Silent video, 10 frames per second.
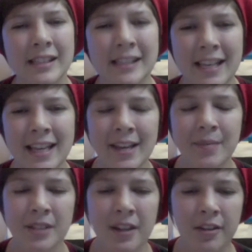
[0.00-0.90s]
see
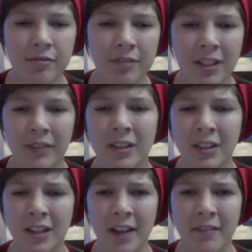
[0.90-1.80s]
himself living the
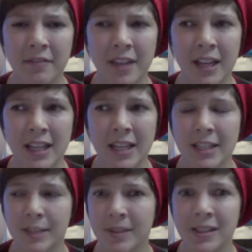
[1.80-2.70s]
life that he
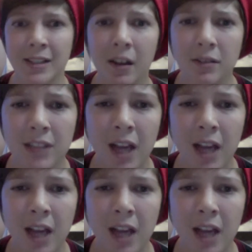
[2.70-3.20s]
has been dealt.